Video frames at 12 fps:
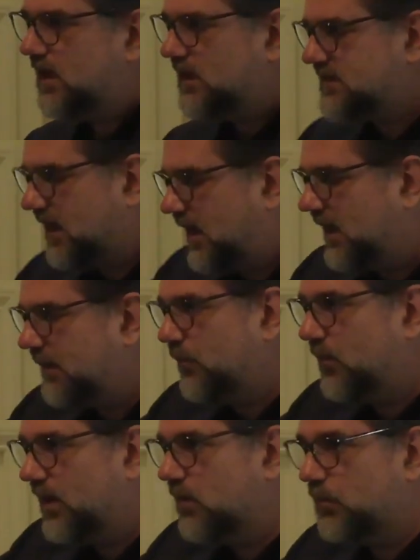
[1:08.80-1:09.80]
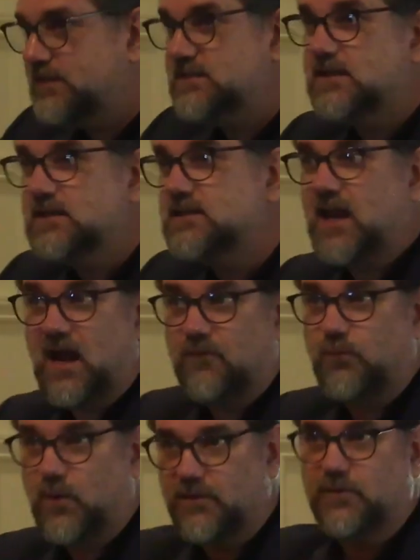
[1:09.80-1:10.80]
time where we didn't have
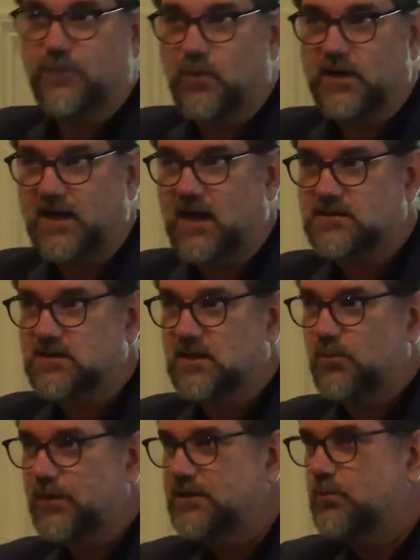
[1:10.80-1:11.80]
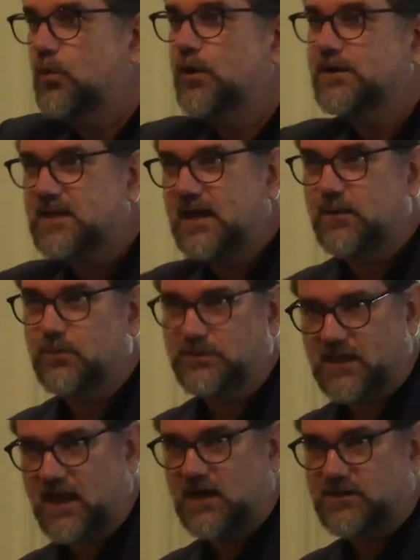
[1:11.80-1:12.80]
weather forecasting. We weren't able
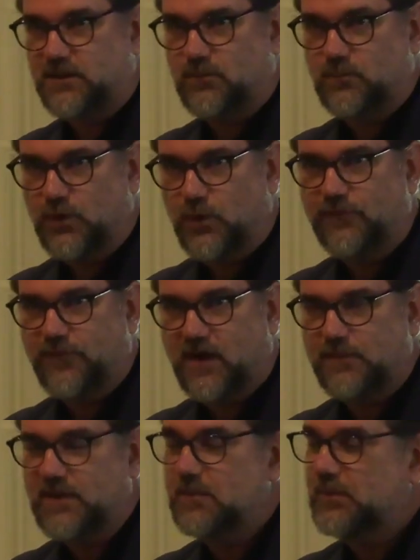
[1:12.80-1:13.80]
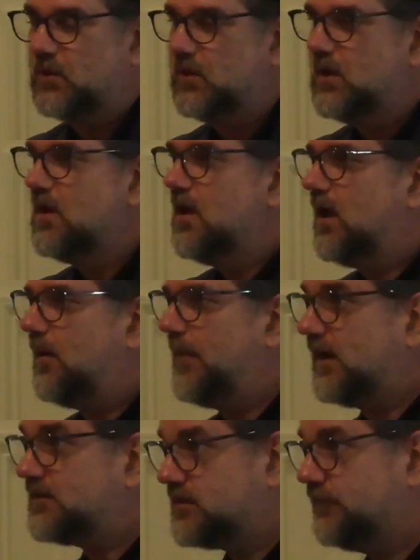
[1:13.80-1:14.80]
to actually notify people
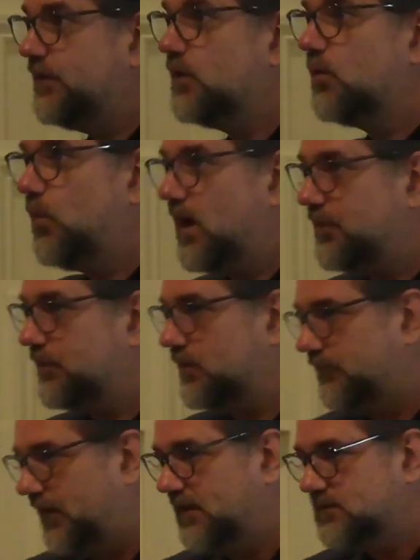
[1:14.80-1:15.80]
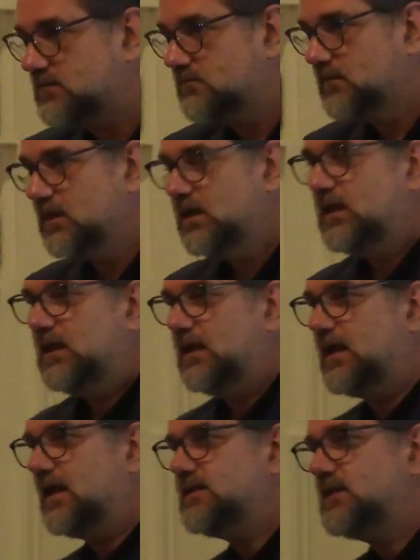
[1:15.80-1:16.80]
about severe weather events. In
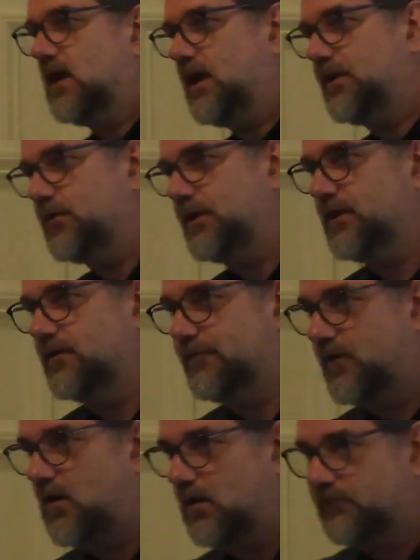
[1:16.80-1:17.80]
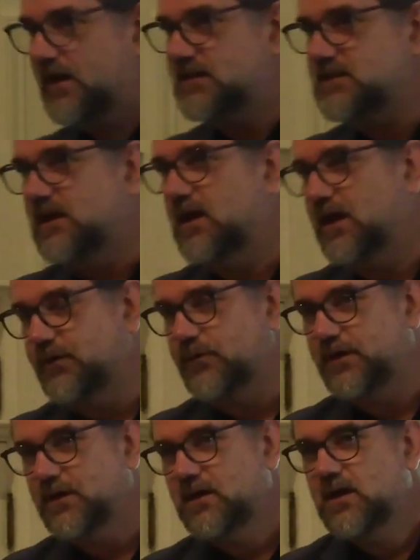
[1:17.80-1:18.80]
1900, in the fall of
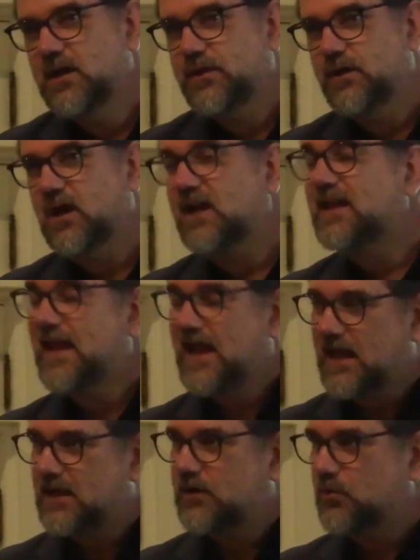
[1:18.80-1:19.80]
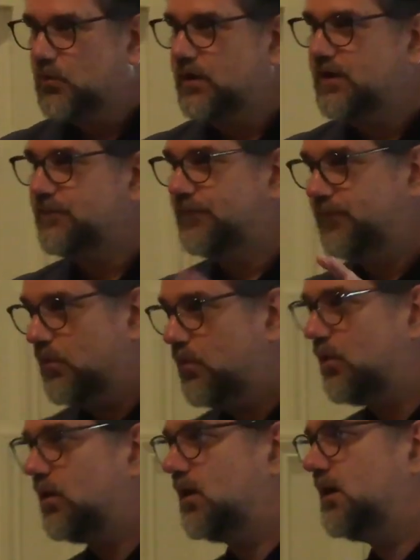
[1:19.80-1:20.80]
1900, a Category
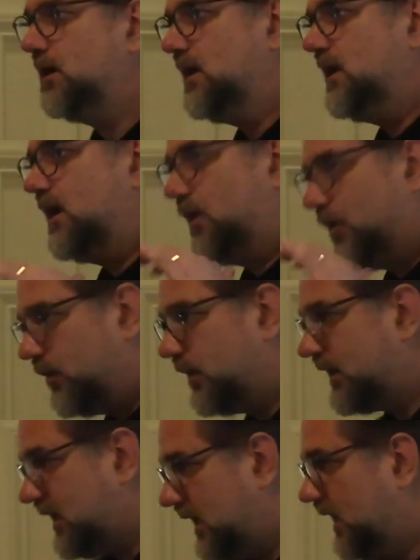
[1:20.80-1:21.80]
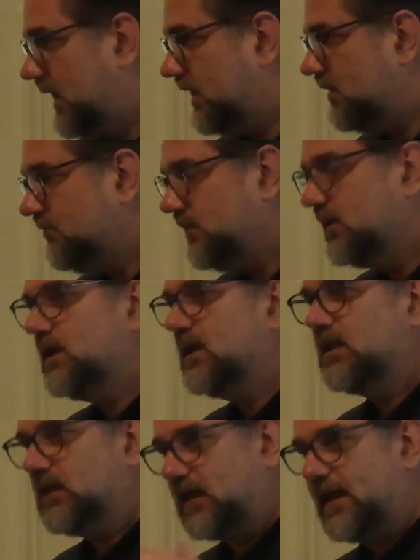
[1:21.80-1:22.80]
4 hurricane
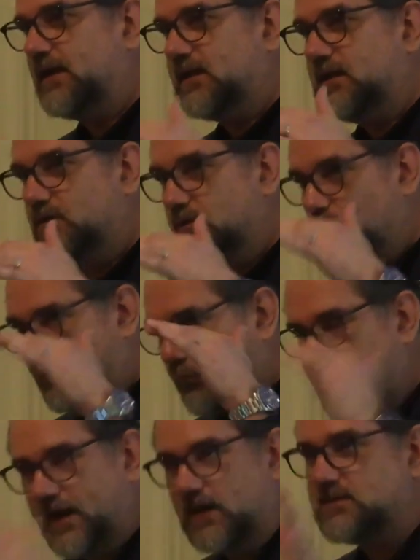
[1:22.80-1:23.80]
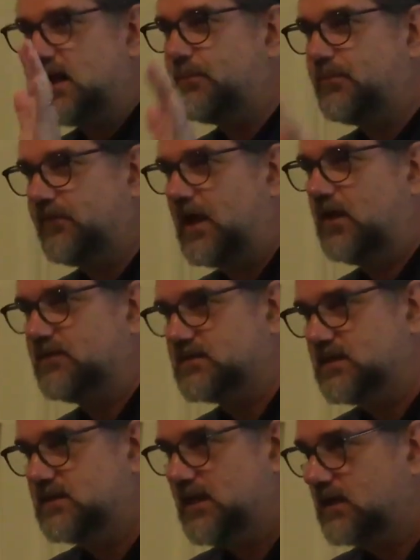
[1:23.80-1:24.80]
landed right on top of
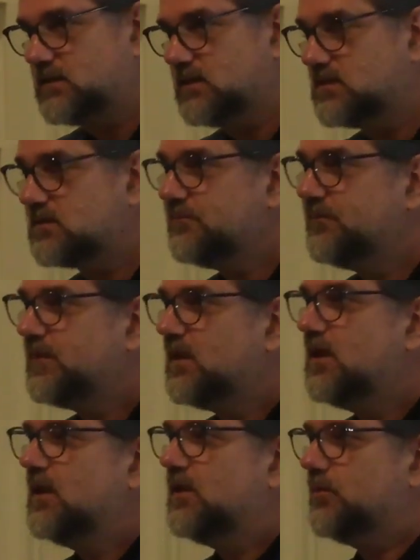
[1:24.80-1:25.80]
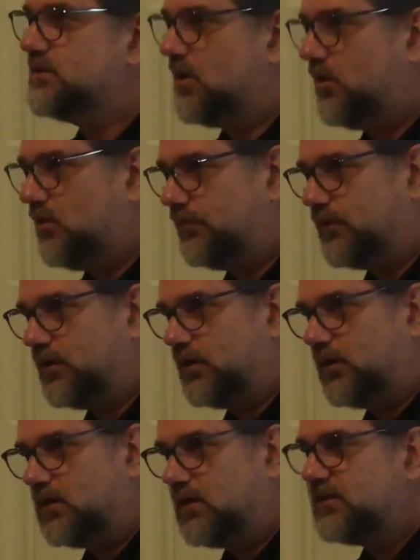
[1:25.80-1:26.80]
Galveston, Texas. There was
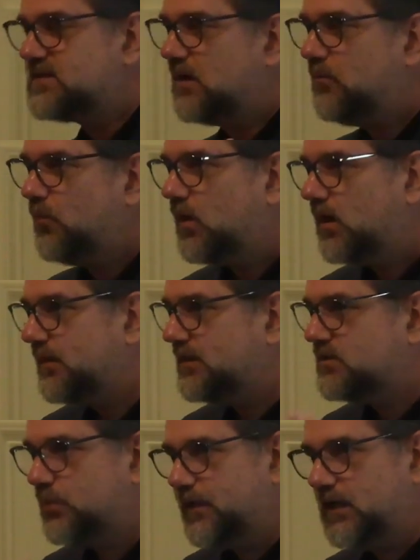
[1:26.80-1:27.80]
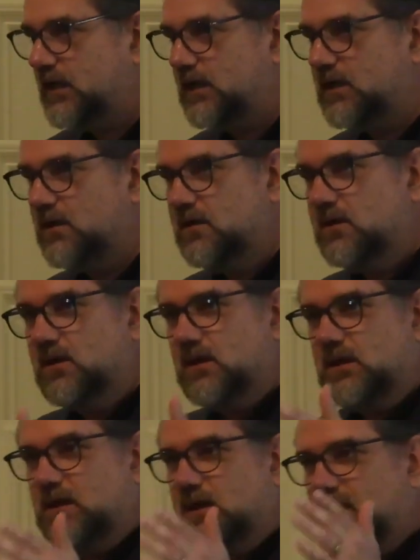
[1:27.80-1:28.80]
somewhere between
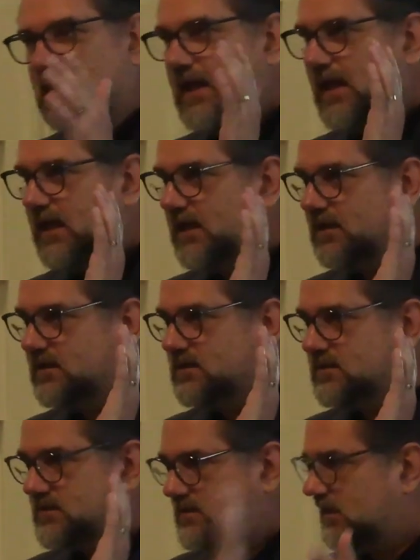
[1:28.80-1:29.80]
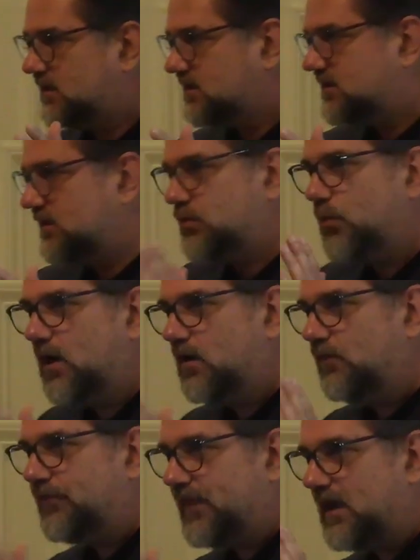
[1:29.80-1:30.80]
6,000 to
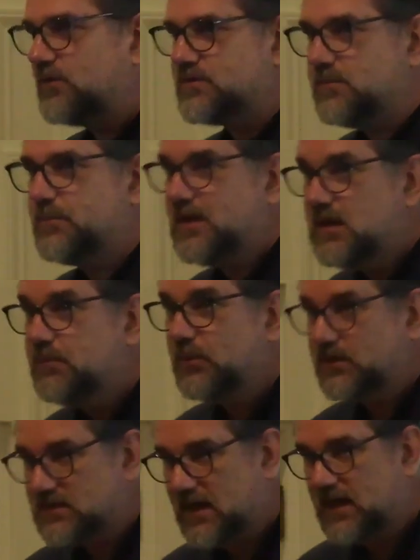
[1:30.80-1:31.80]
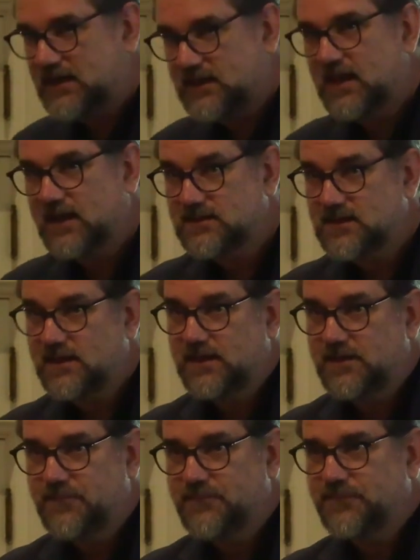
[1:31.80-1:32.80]
12,000 people died that day
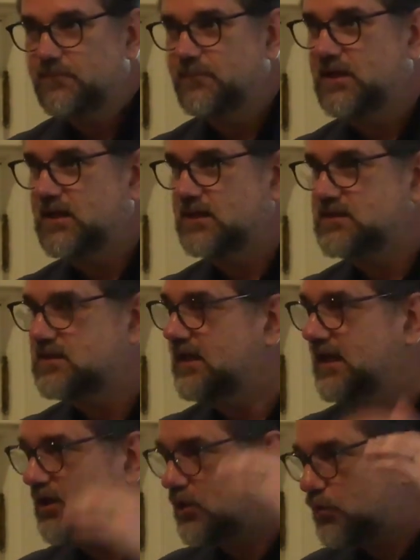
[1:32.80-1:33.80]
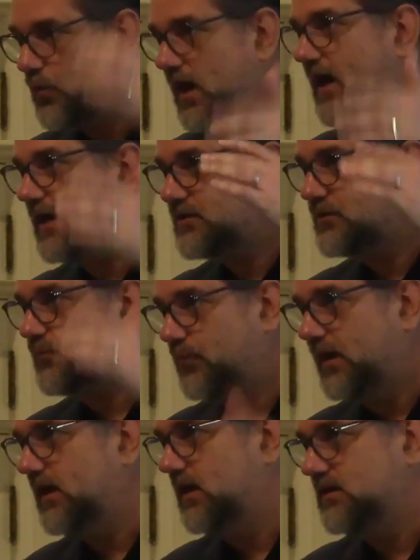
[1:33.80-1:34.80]
because it crashed
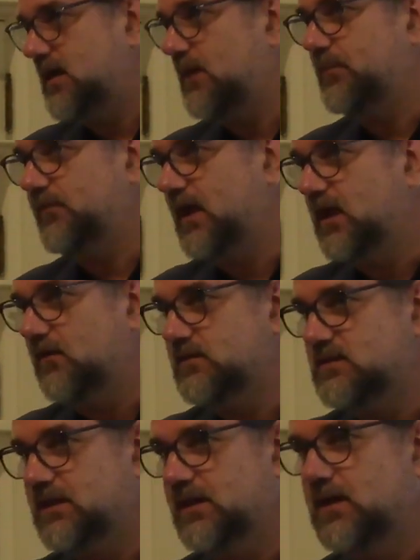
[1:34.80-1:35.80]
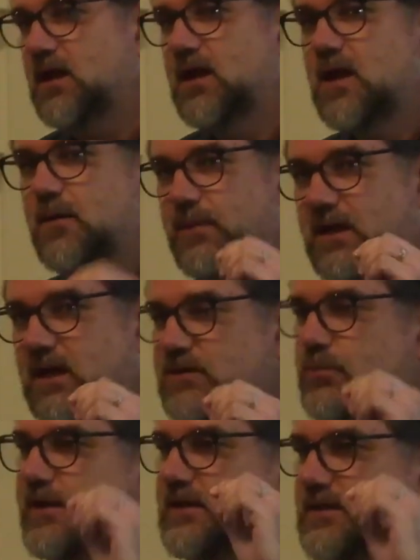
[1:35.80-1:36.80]
right on top of Galveston, because
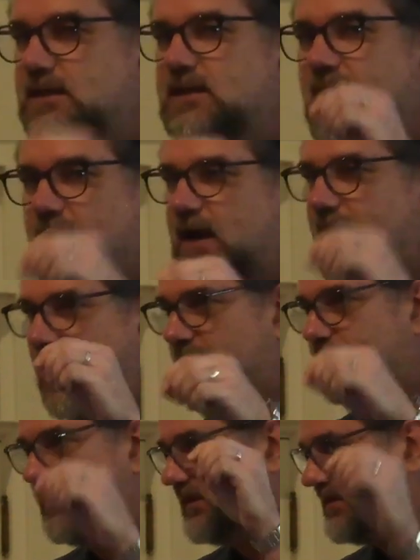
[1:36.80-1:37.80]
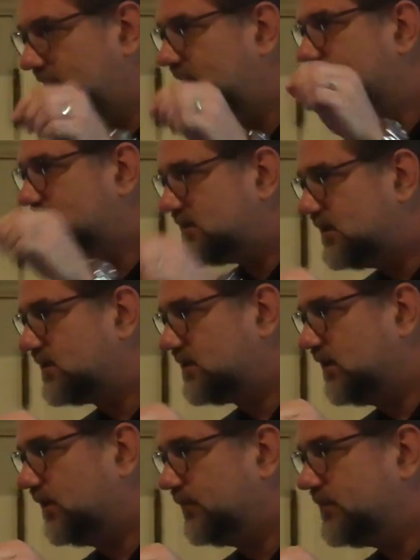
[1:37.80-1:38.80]
we did not have the data
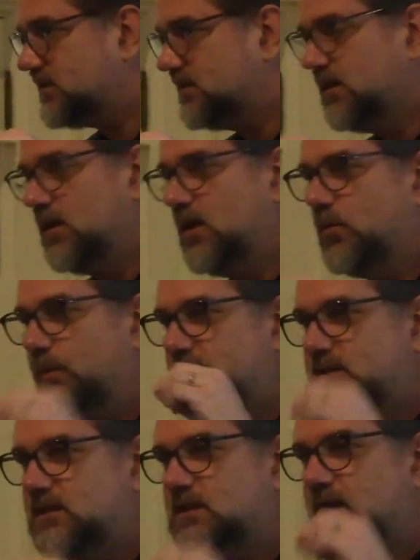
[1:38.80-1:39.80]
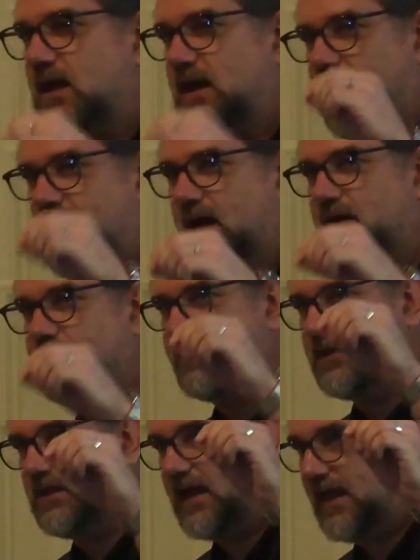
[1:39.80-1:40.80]
systems, we did not have
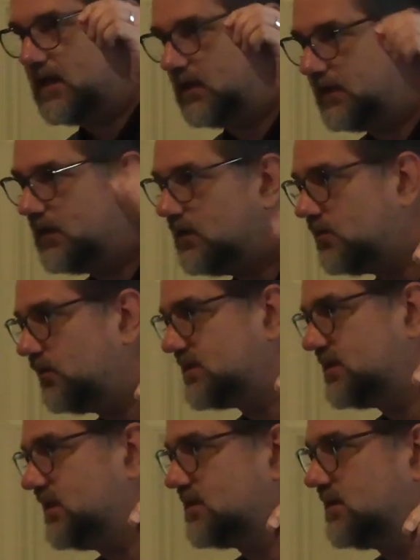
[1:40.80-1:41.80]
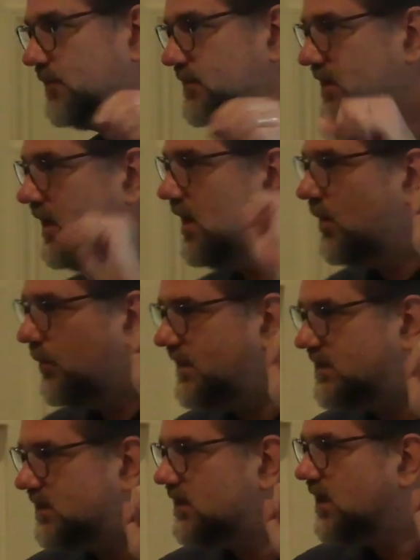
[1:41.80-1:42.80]
the analytical systems, we
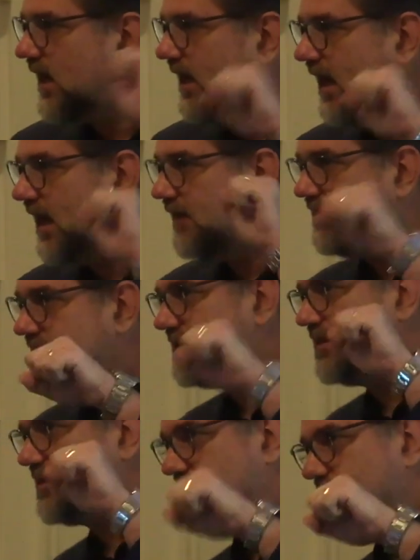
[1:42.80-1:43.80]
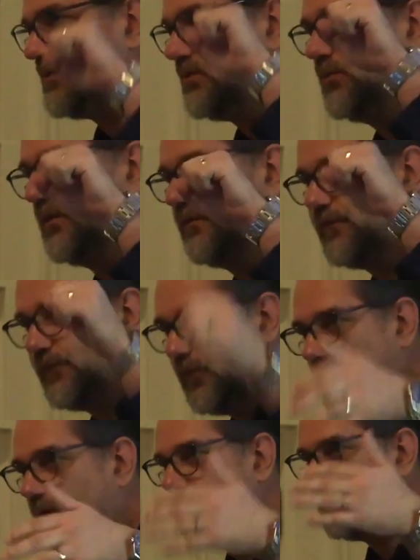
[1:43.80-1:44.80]
did not have the systems to
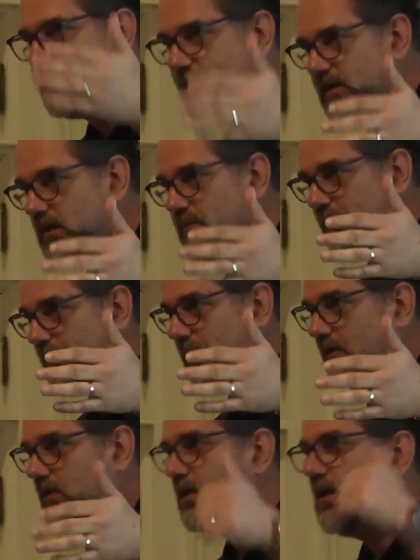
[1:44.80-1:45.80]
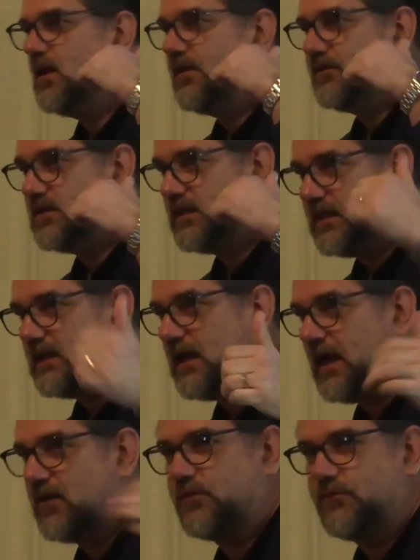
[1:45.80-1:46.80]
inform the people to get
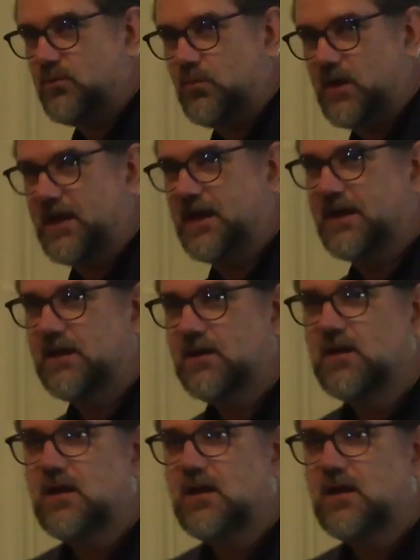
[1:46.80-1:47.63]
out of the way.